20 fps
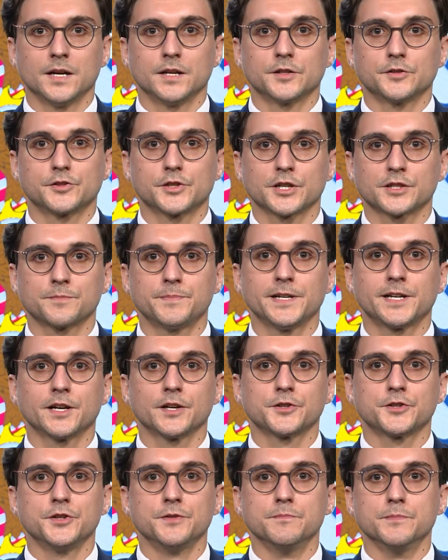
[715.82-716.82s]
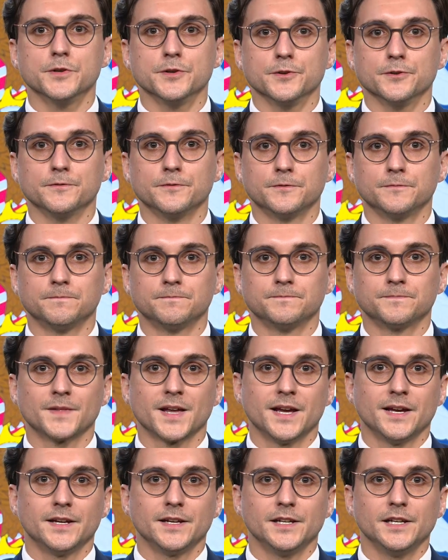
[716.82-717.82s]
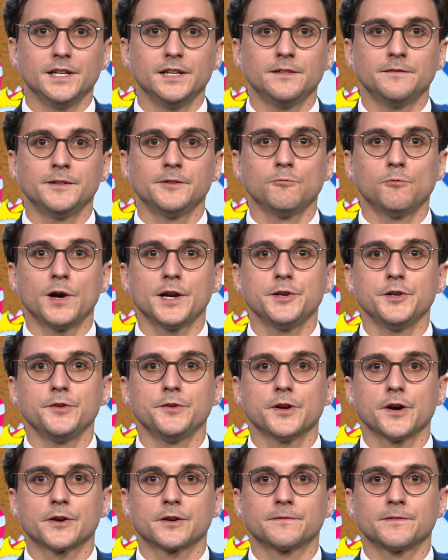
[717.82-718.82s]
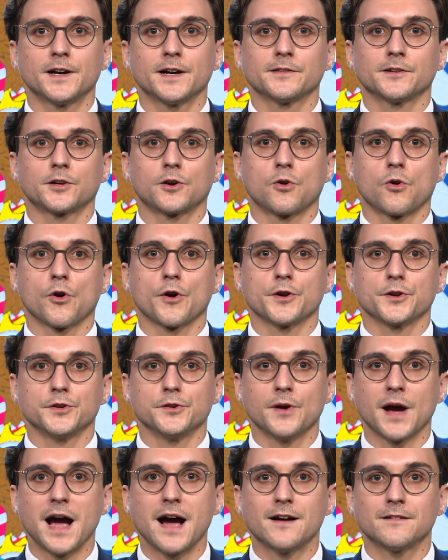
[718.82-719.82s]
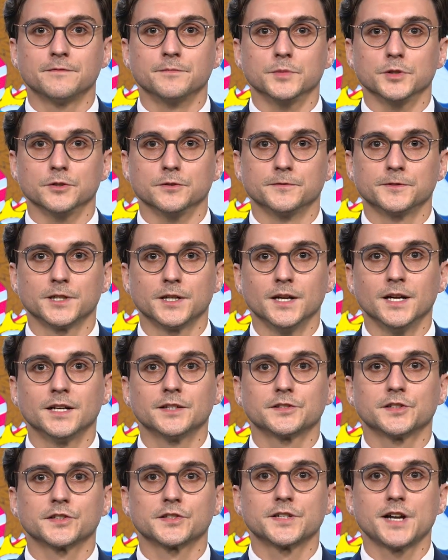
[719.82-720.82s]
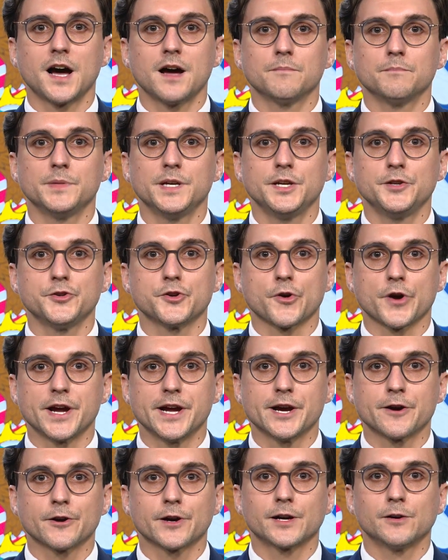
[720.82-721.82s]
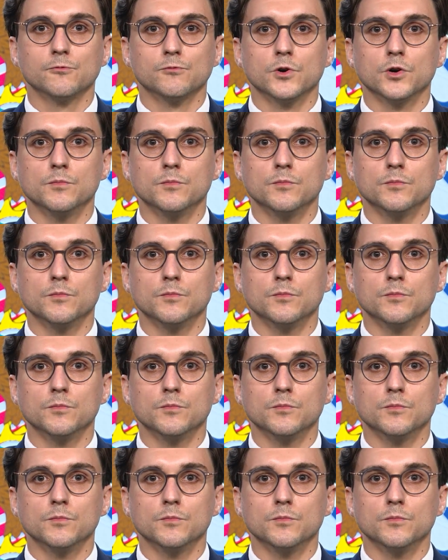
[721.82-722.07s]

Just because you move, even when you notify the court you have moved, does not mean your hearing will